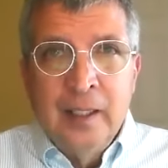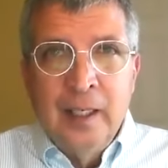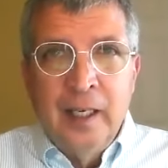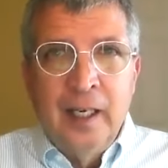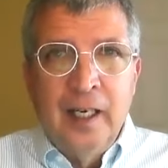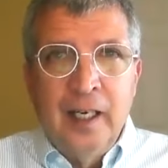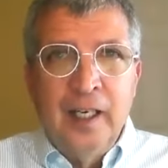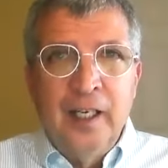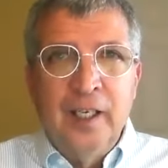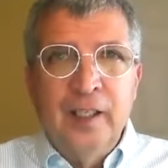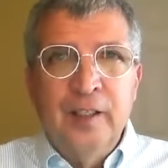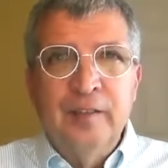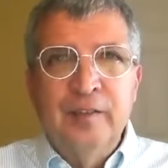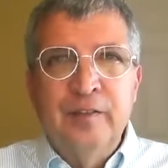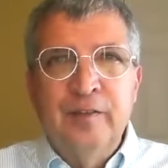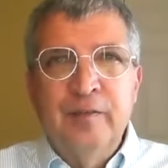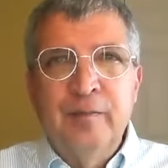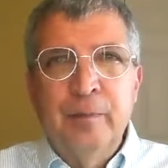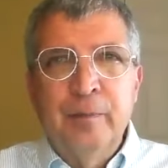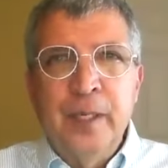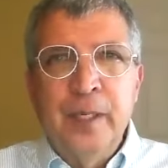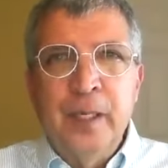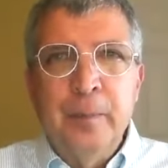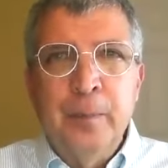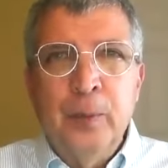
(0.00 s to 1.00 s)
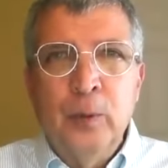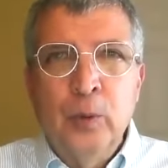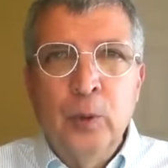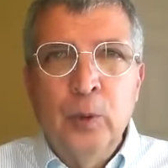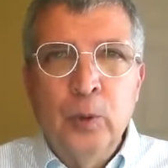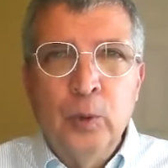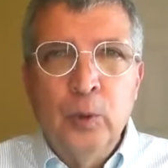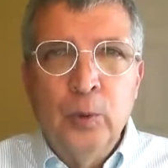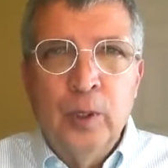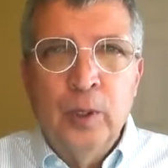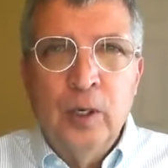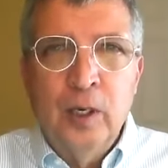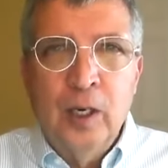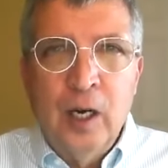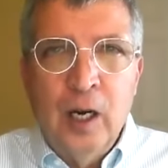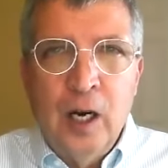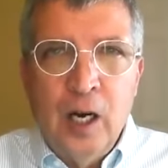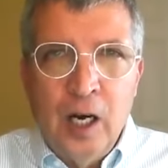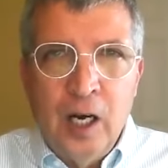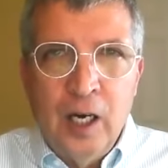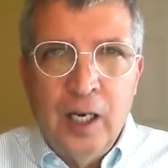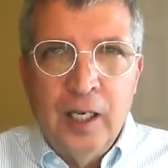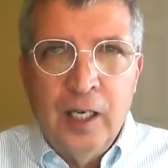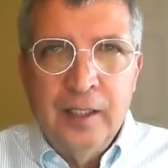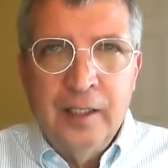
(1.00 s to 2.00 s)
of people who were
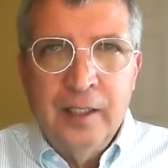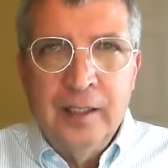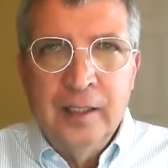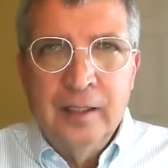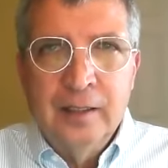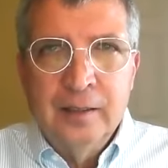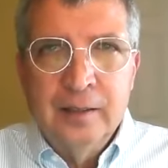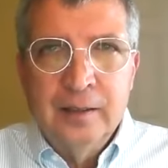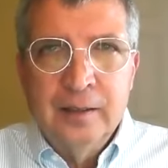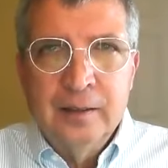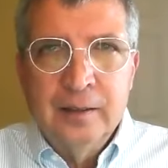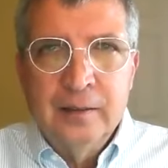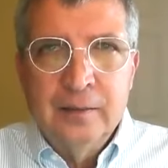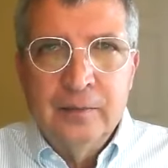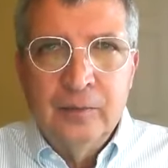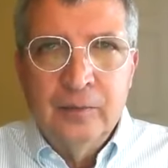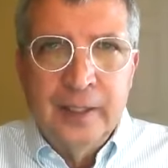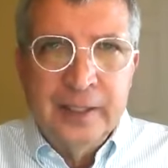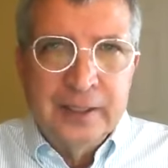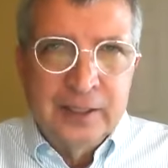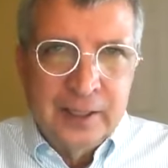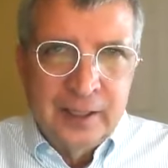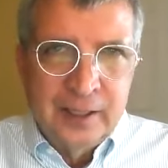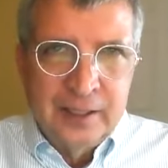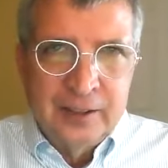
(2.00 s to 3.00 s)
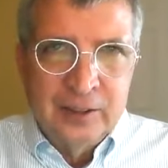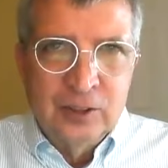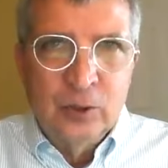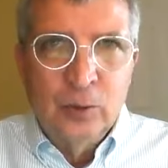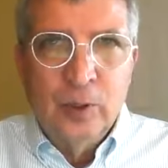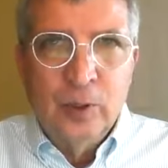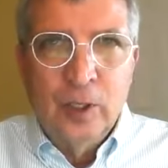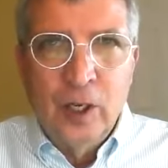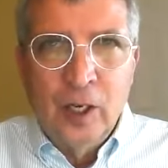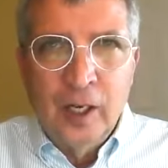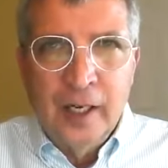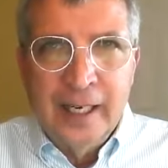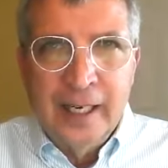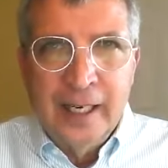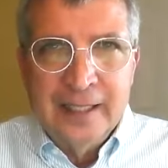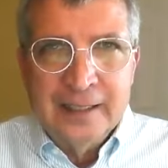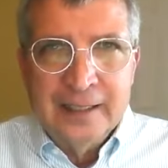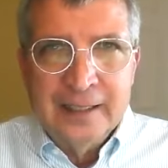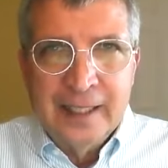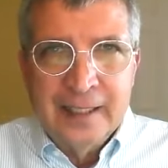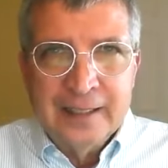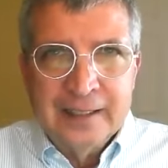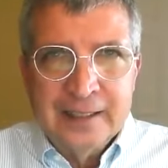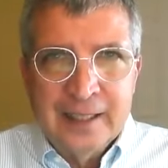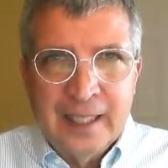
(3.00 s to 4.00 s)
on residents who are on
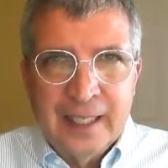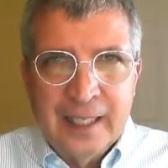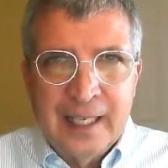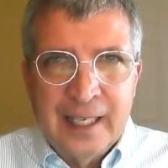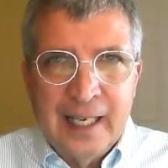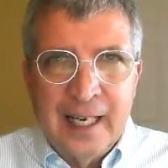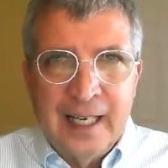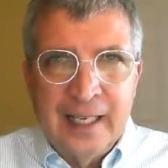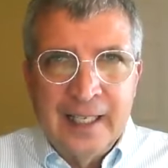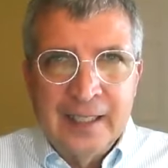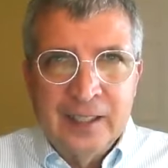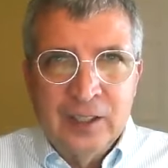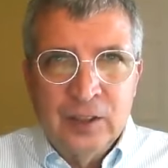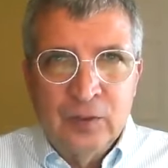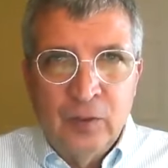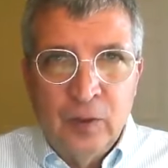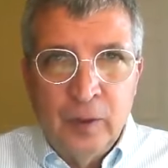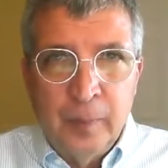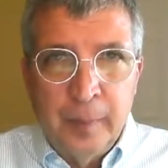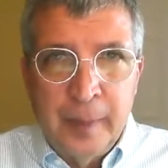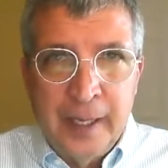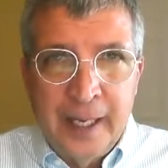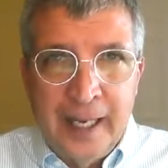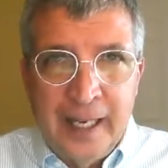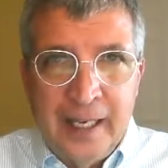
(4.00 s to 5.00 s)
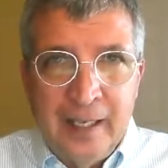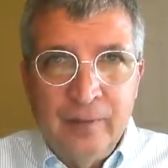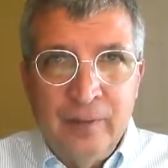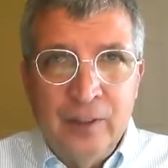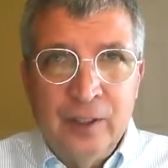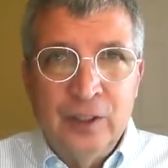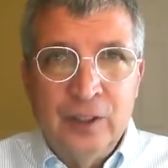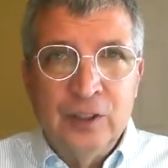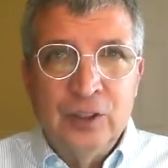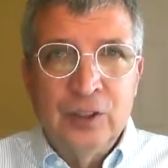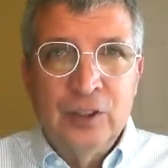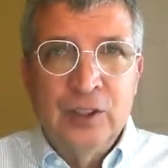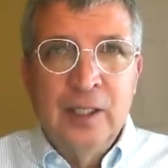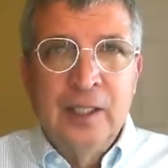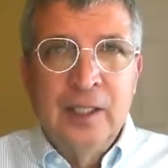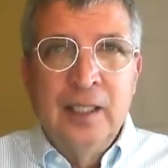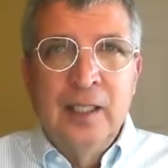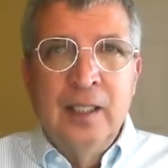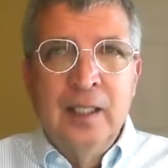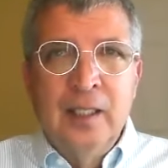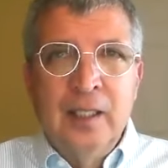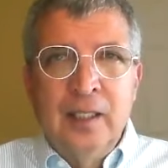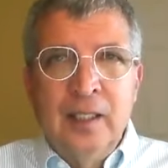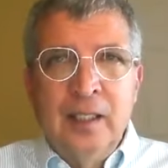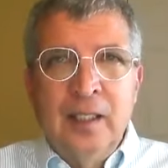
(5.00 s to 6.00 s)
antipsychotics for behaviors,
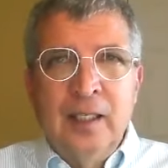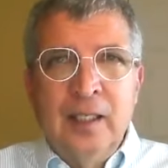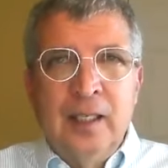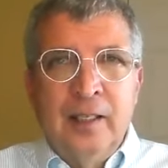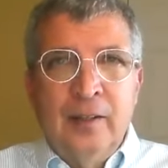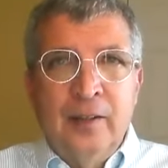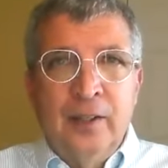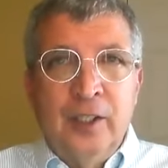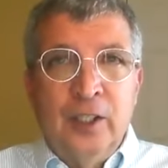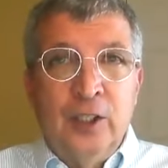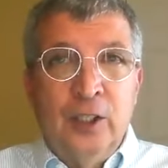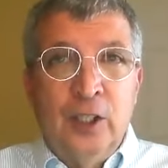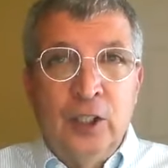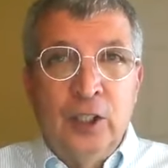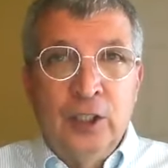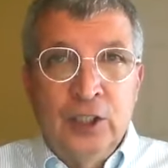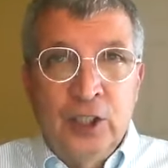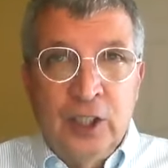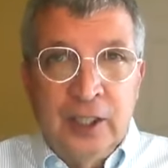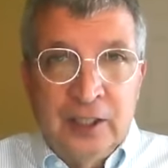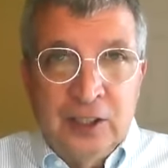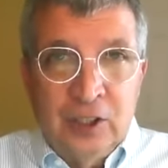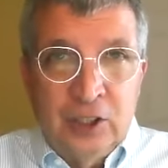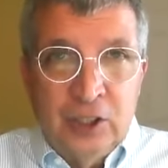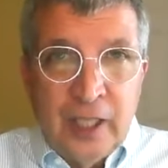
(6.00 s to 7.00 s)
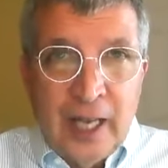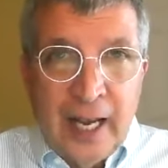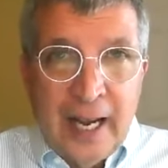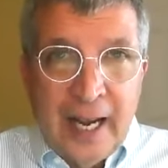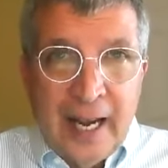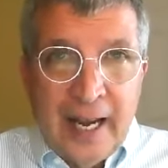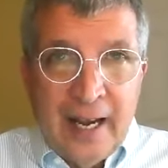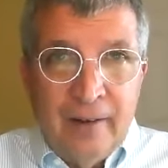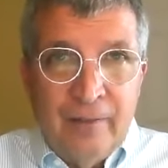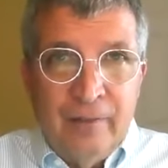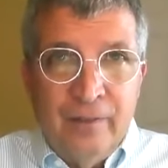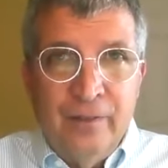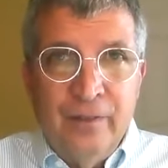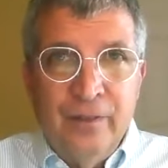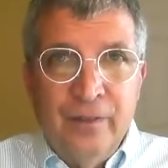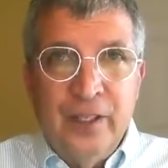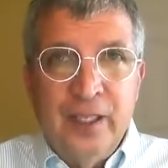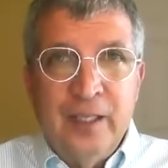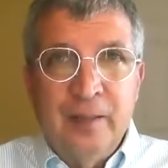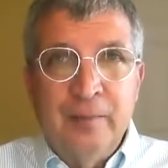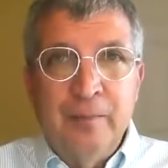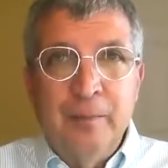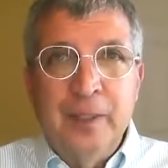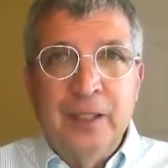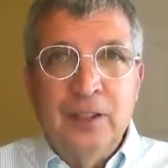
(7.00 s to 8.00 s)
the nursing staff,
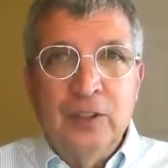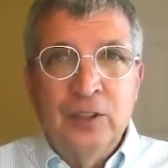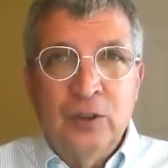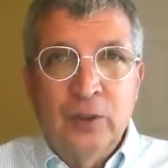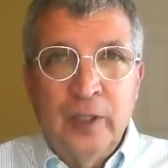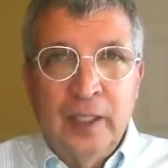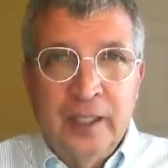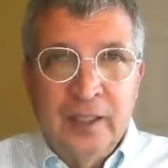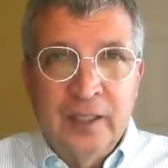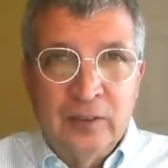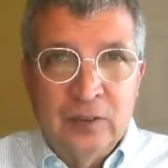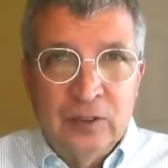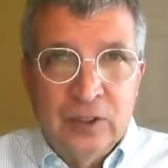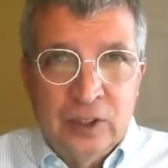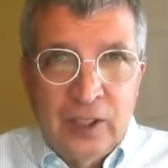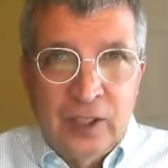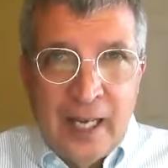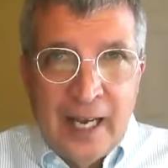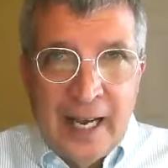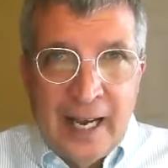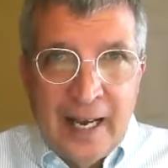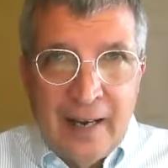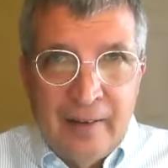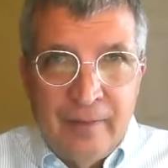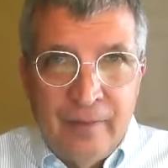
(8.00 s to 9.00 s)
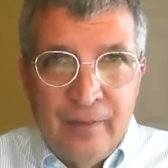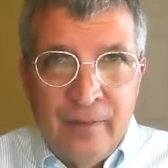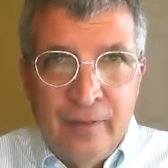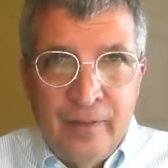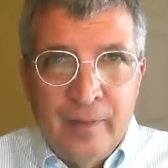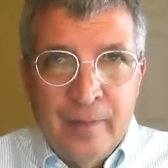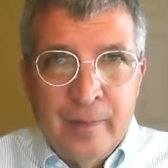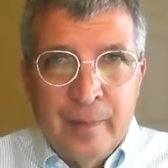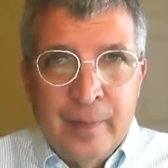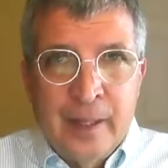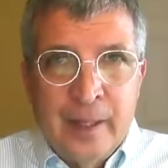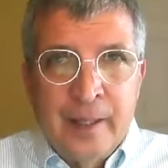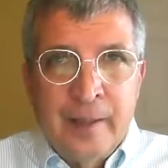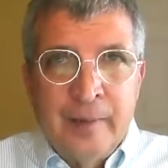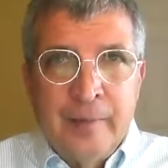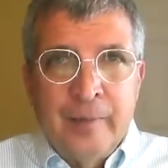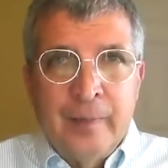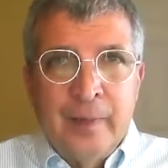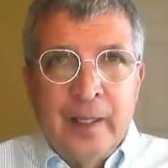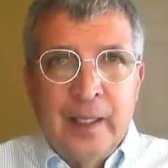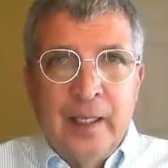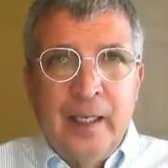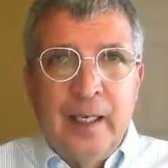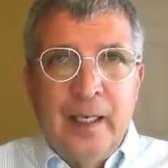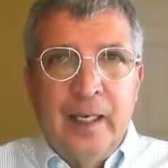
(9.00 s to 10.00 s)
the administrative staff
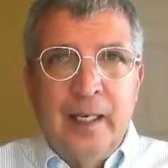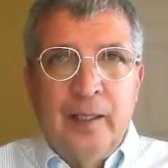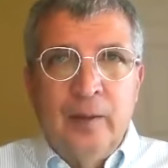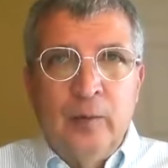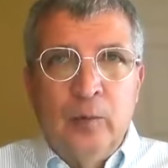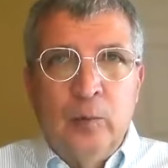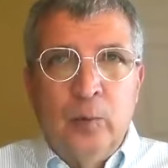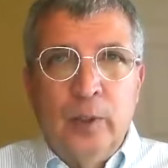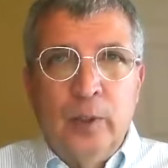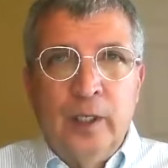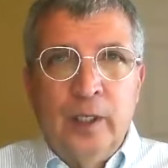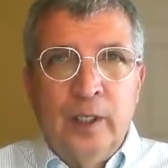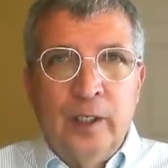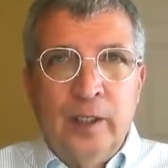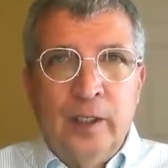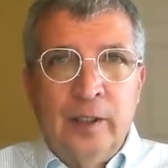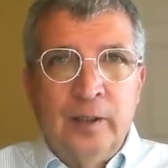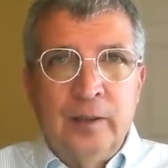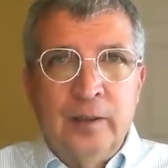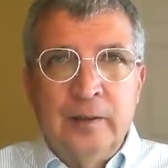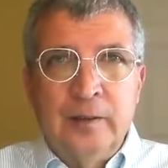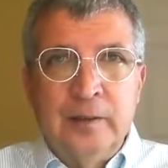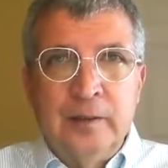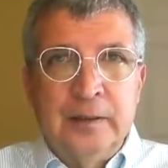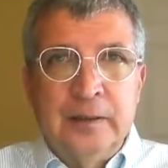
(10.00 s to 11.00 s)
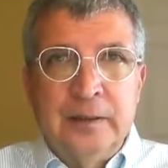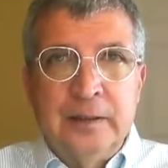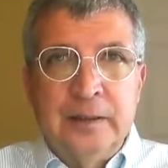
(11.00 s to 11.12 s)
were,